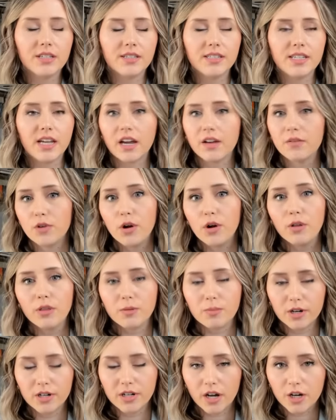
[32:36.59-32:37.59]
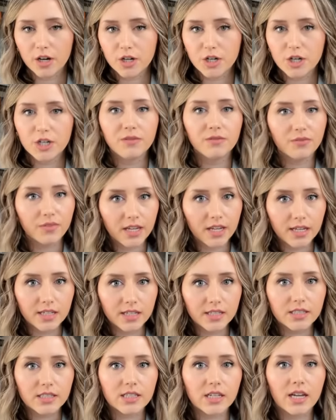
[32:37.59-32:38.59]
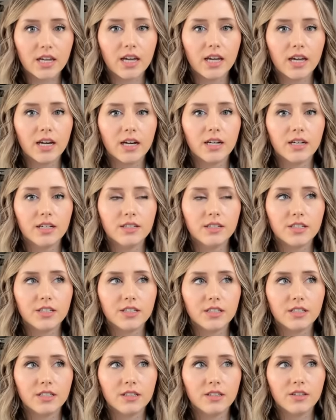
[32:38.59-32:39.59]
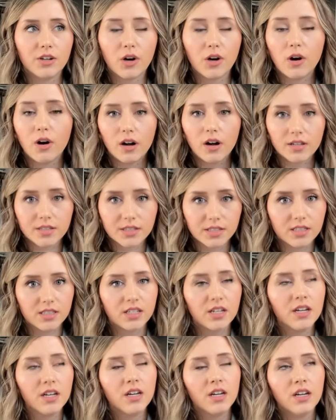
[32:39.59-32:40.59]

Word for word: Second of all, the production fees and the costs.